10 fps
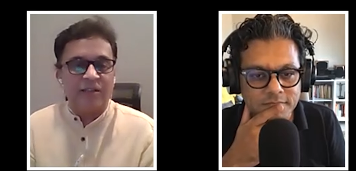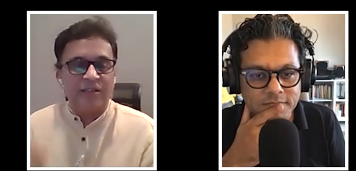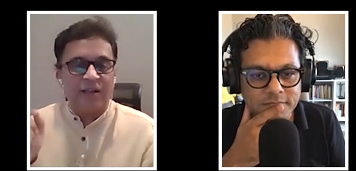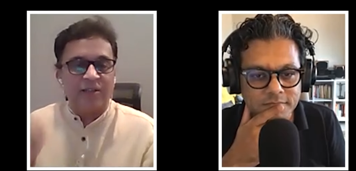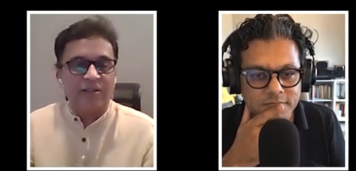
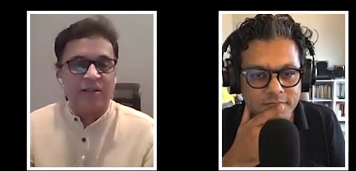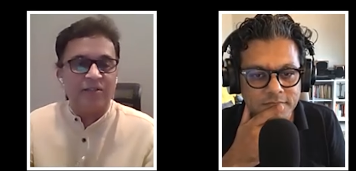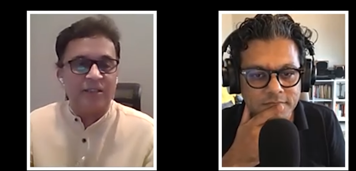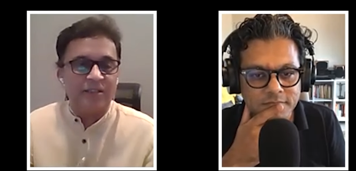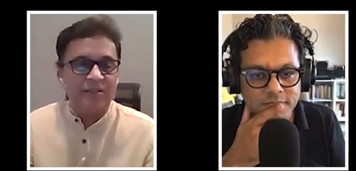Speaker 1: in other
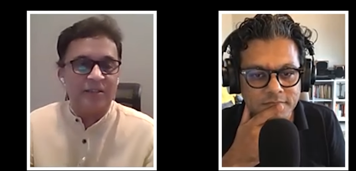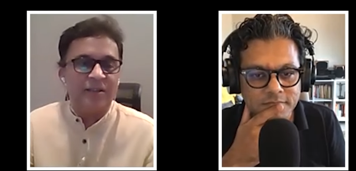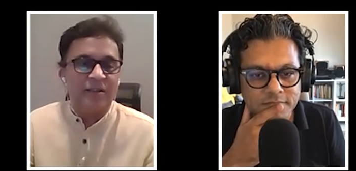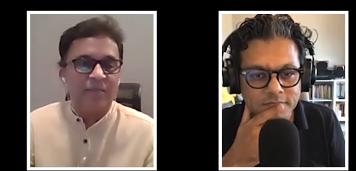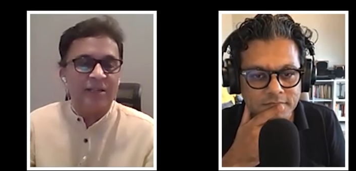countries
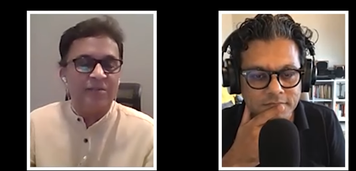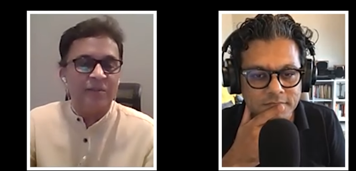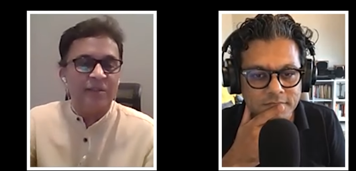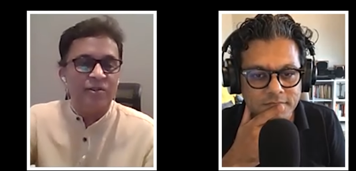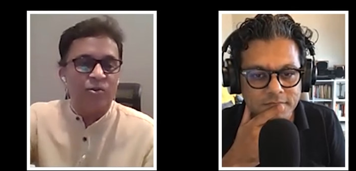might
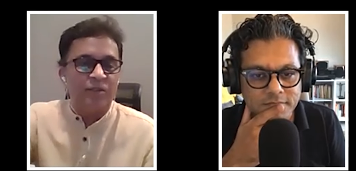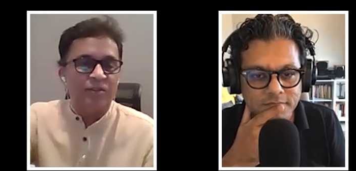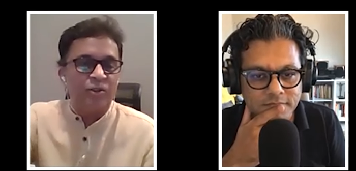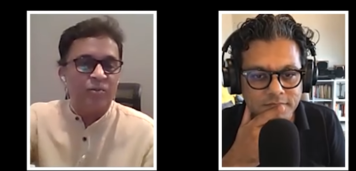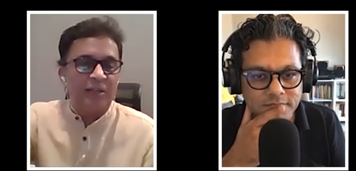mean you
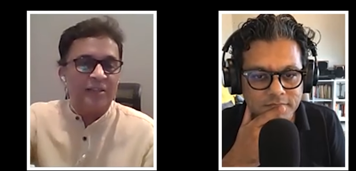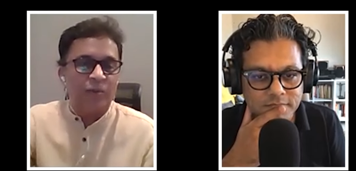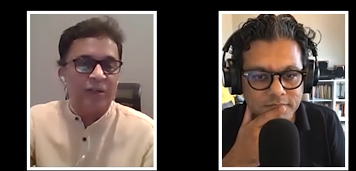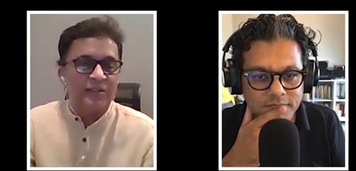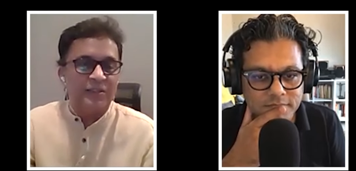consume
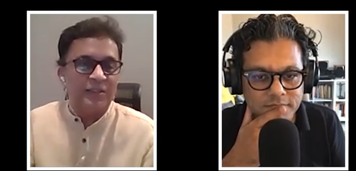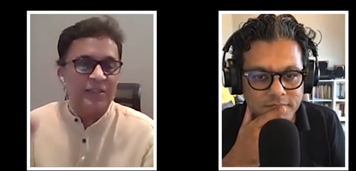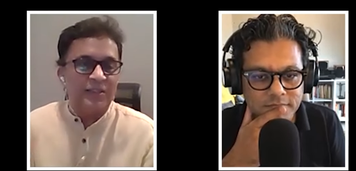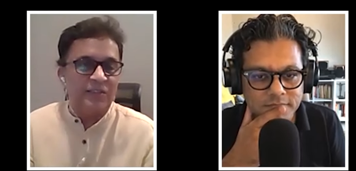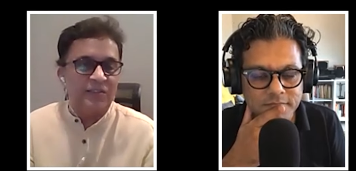X, Y,
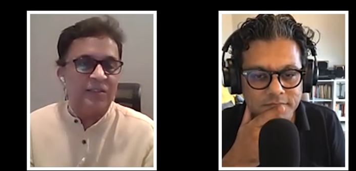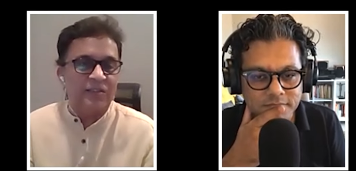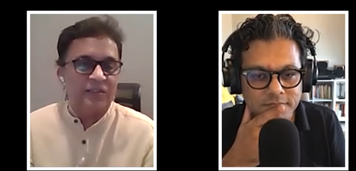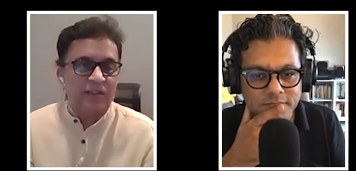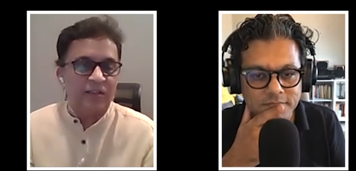Z,
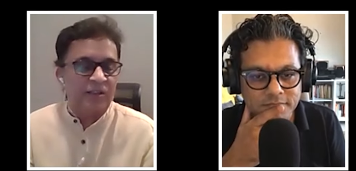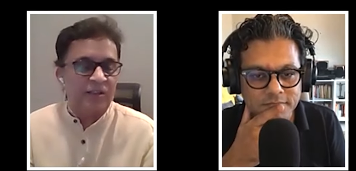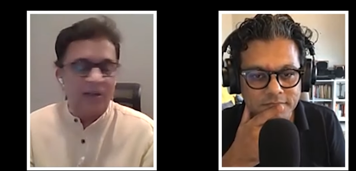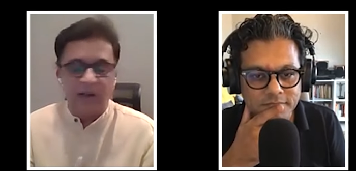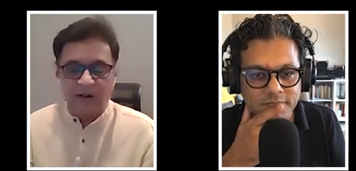etc.
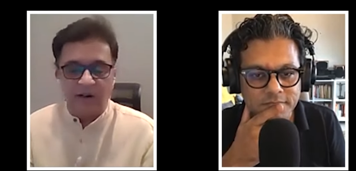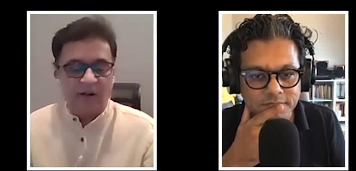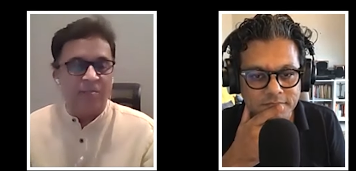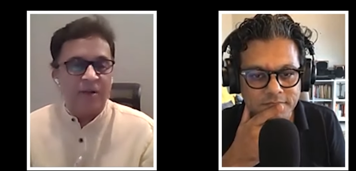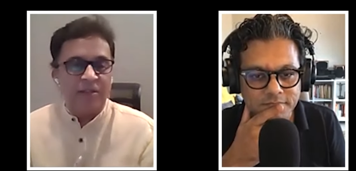
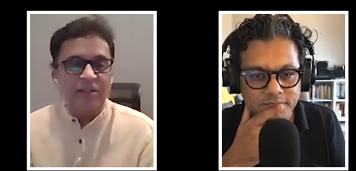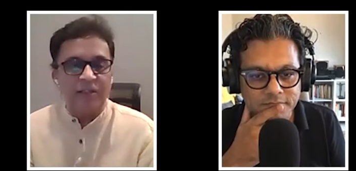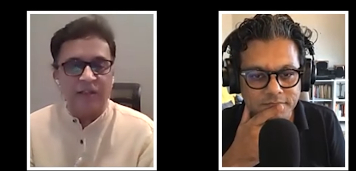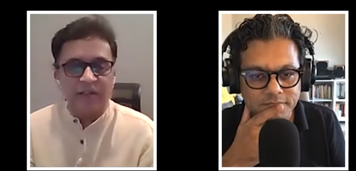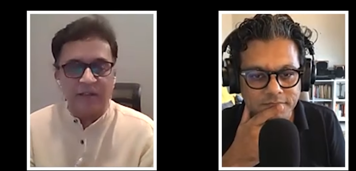But
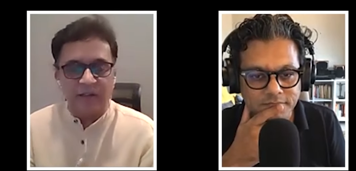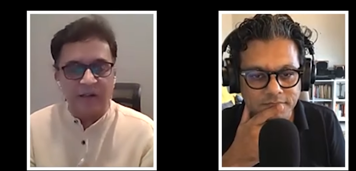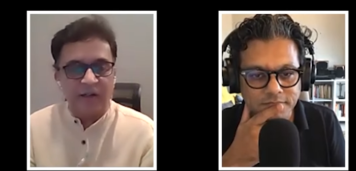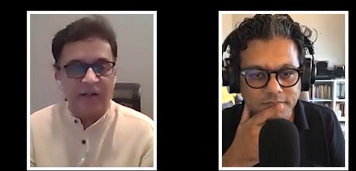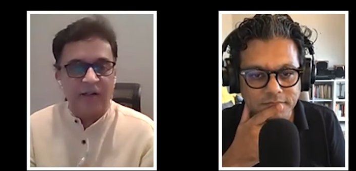here
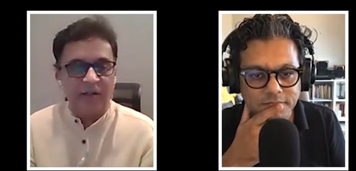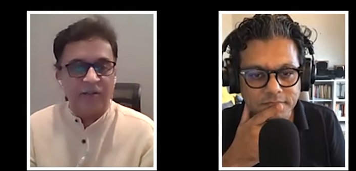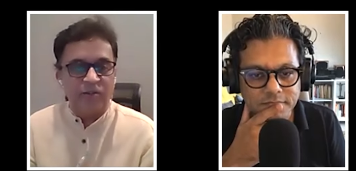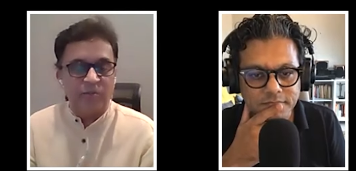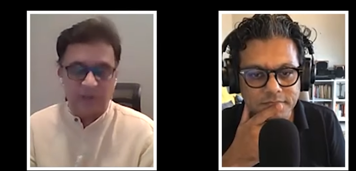
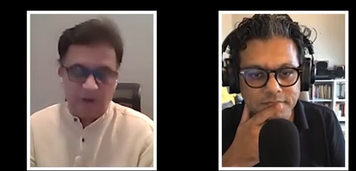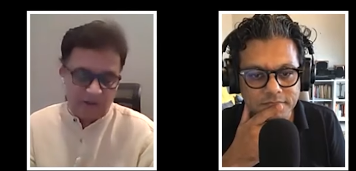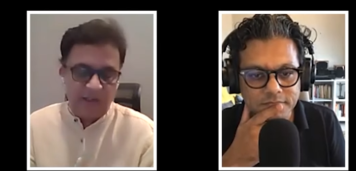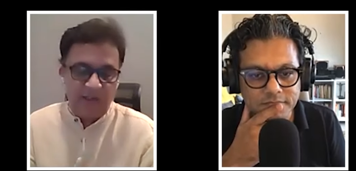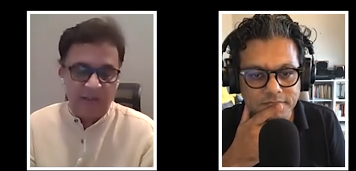you may
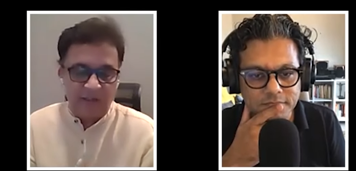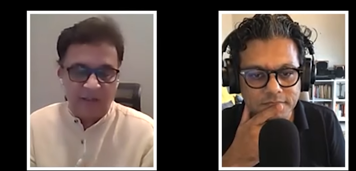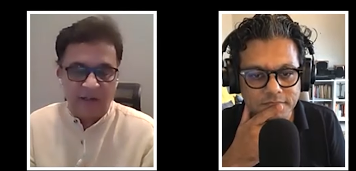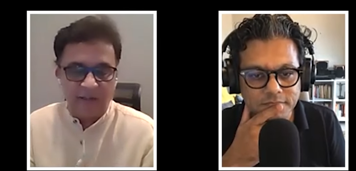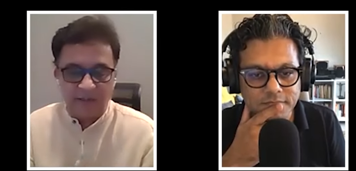not, and
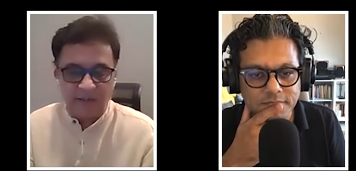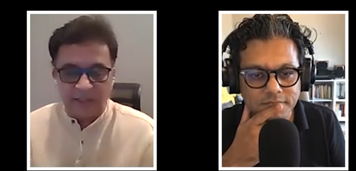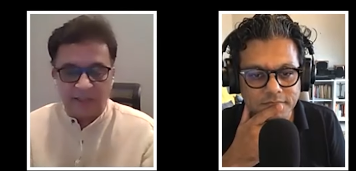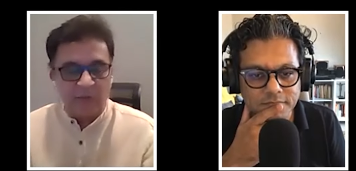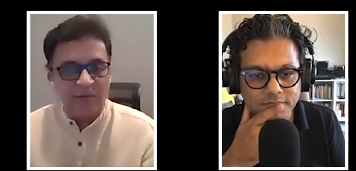
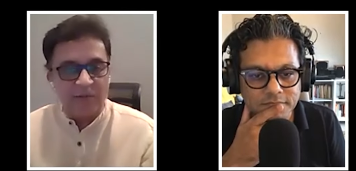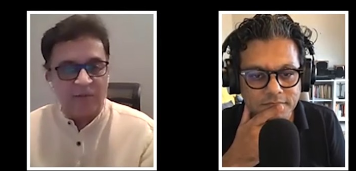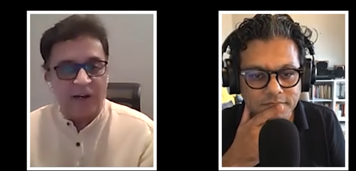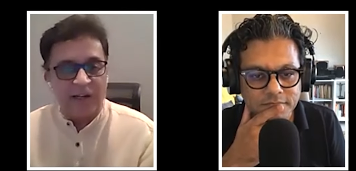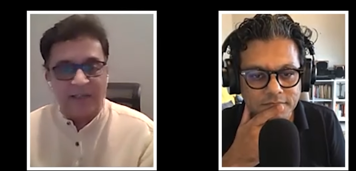that's why we
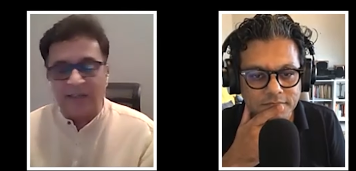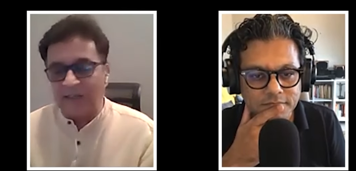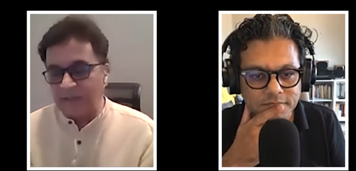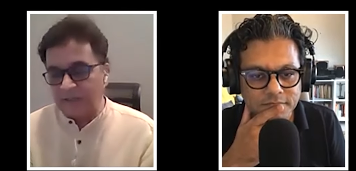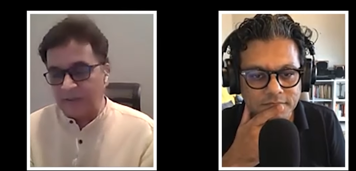find
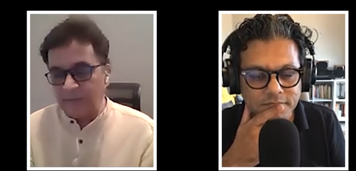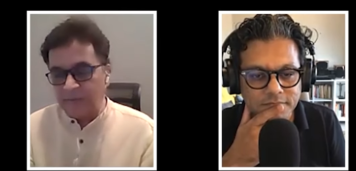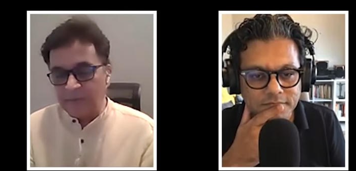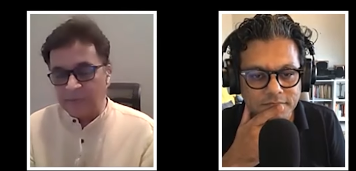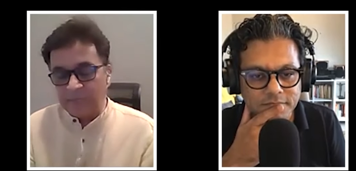that
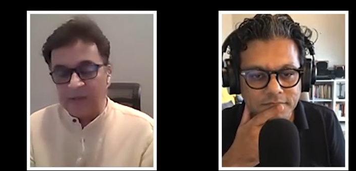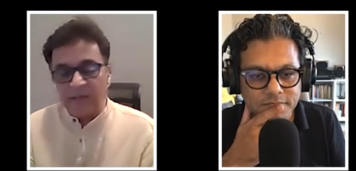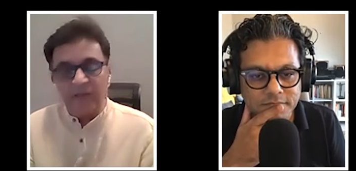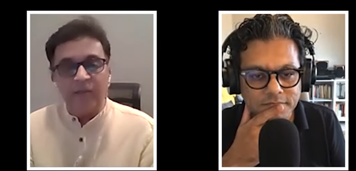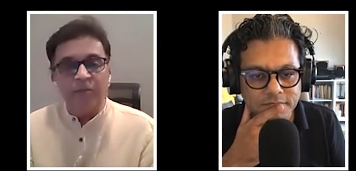
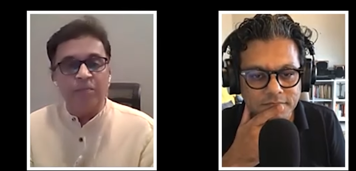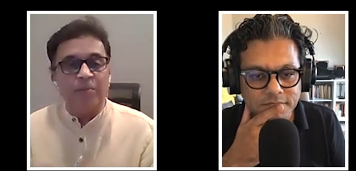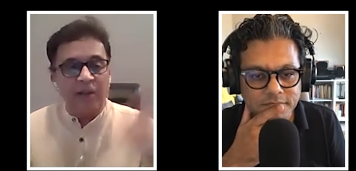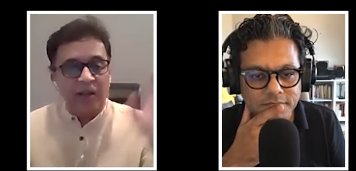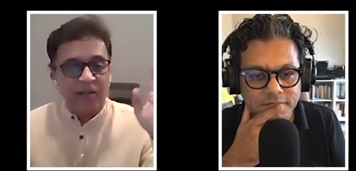
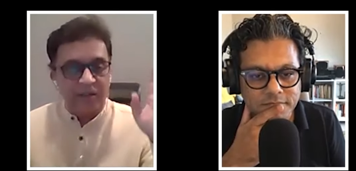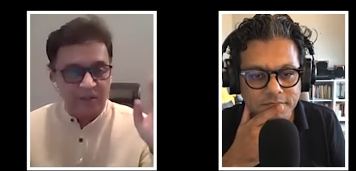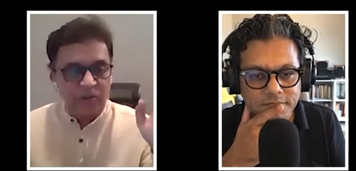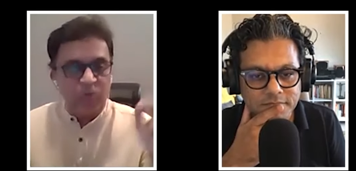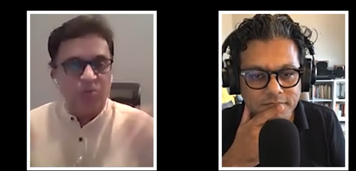people are
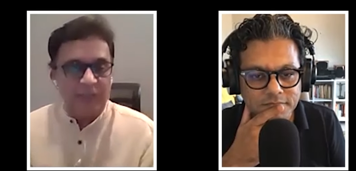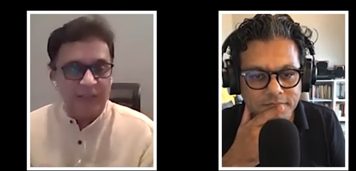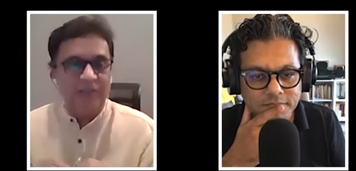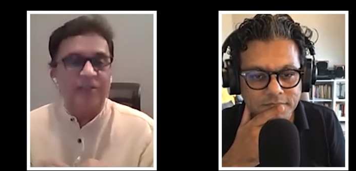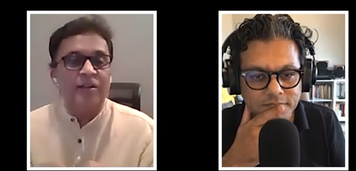
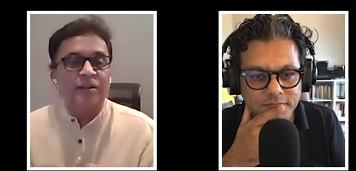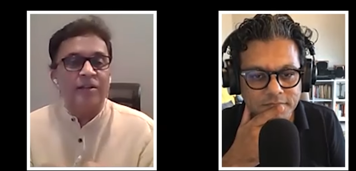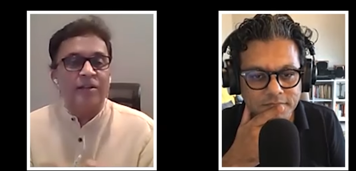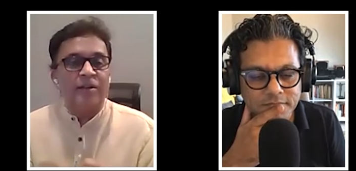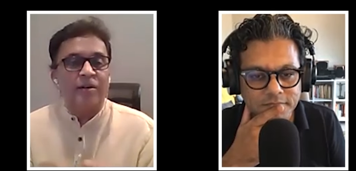consuming,
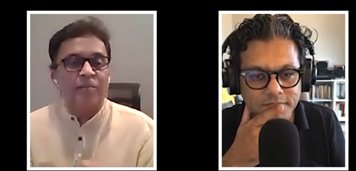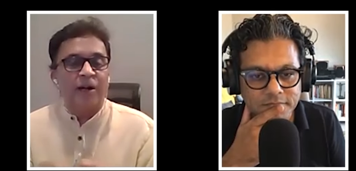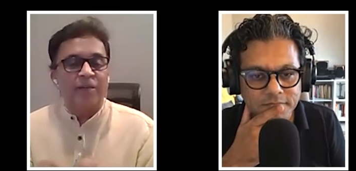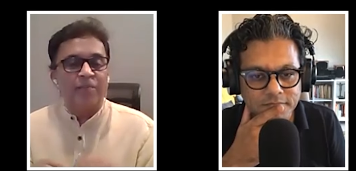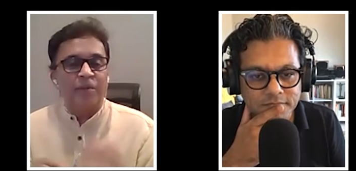
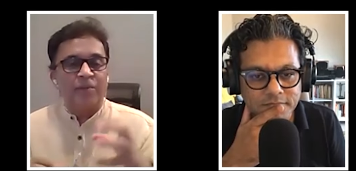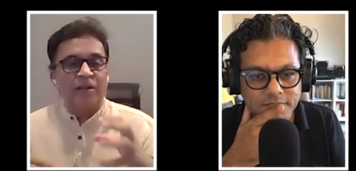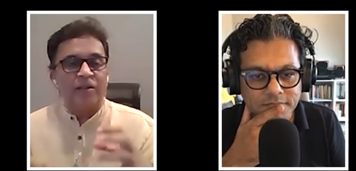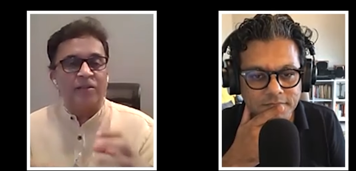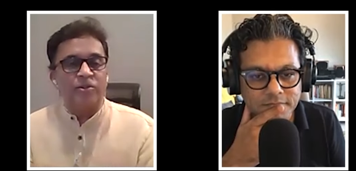but people
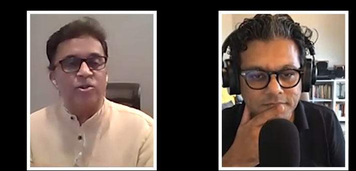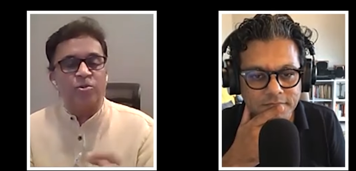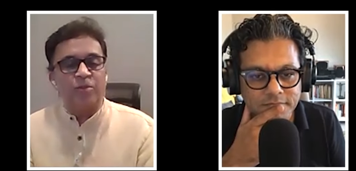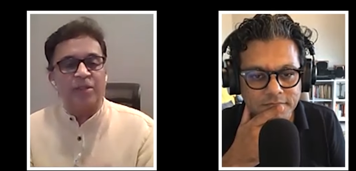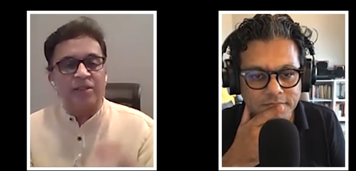are
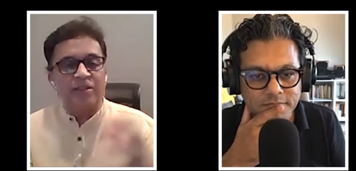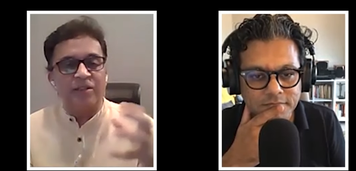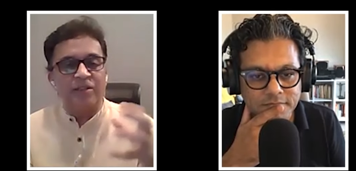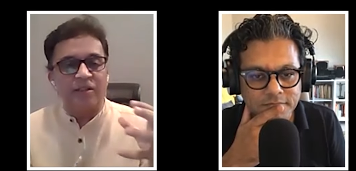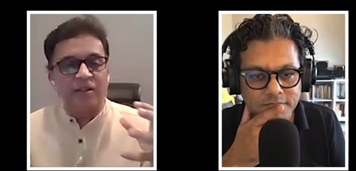consuming